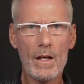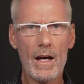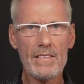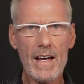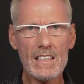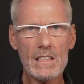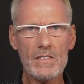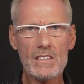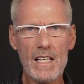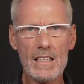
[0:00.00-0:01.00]
And that's if
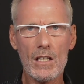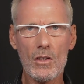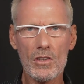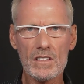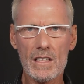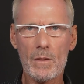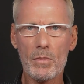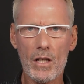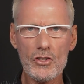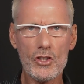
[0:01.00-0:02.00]
it's taken alongside a
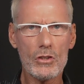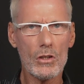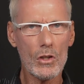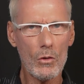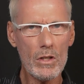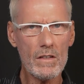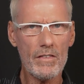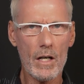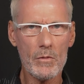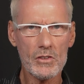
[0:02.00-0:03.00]
blood sugar lowering
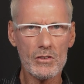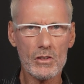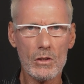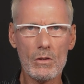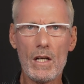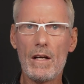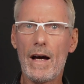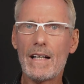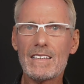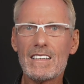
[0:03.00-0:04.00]
pharmaceutical,
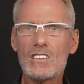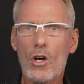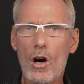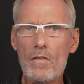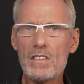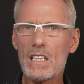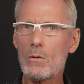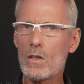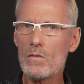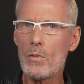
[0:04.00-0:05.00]
as this is obviously
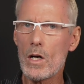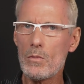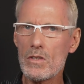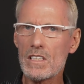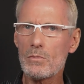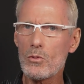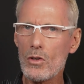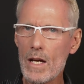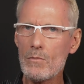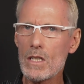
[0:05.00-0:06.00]
one of berberine's
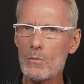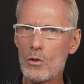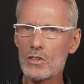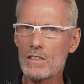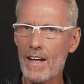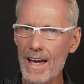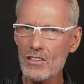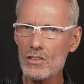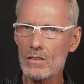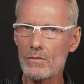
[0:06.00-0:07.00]
primary modes of
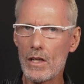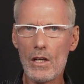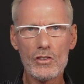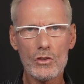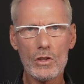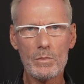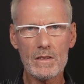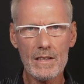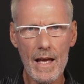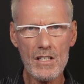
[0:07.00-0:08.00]
action, so it could
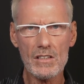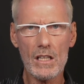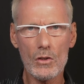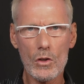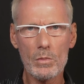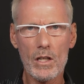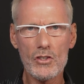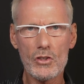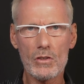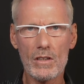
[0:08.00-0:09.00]
potentially lower blood
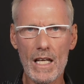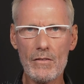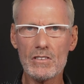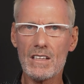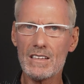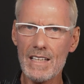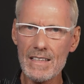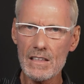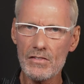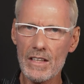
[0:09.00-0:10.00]
sugar levels
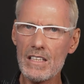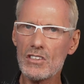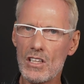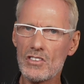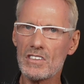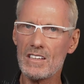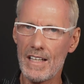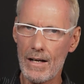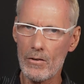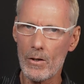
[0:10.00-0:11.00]
excessively in such a
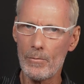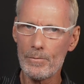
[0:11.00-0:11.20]
scenario.